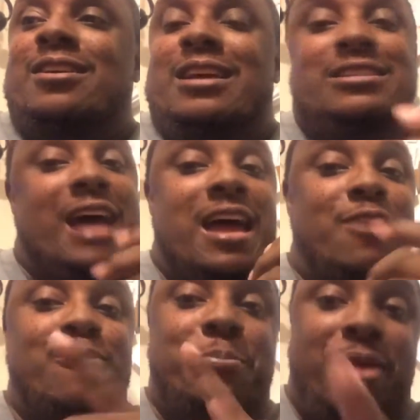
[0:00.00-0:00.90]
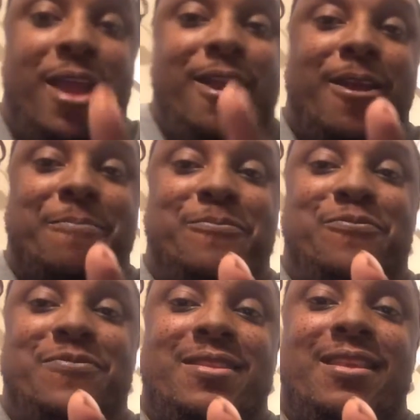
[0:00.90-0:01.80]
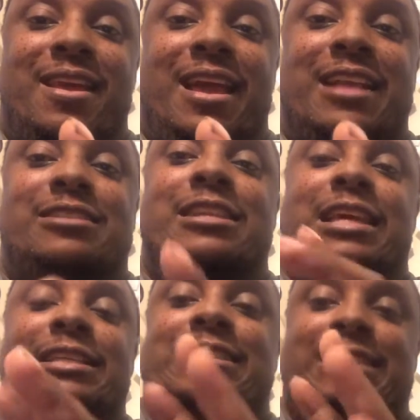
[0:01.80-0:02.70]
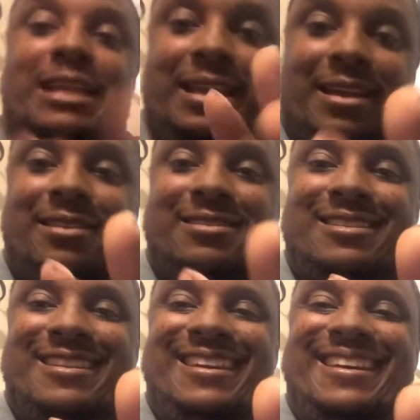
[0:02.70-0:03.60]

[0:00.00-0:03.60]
It's not the repair, it's the intent.